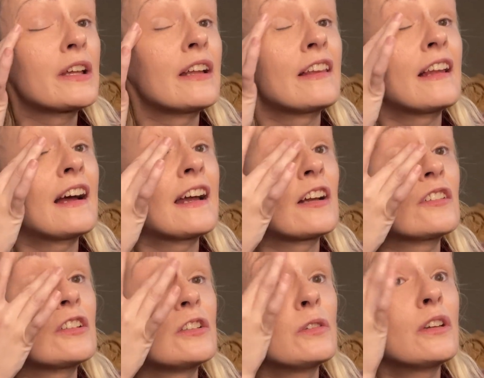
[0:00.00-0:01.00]
and I had to
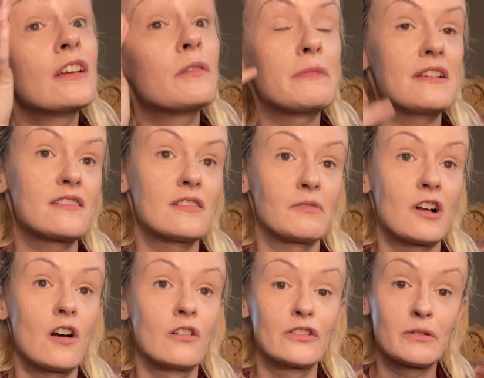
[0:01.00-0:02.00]
get me some
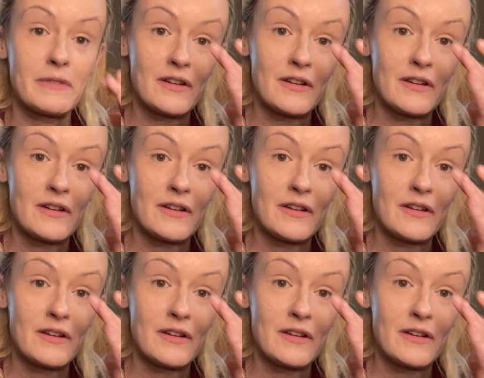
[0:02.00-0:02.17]
color in my